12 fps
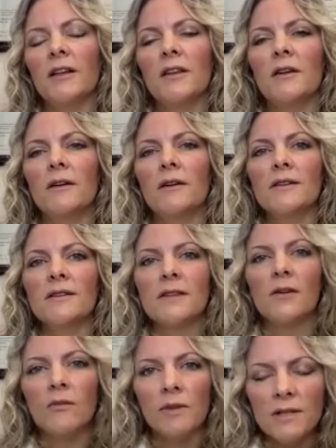there is
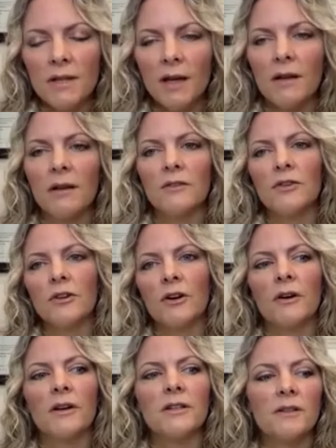always that
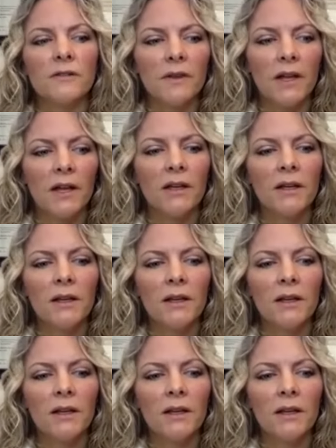undercurrent of like,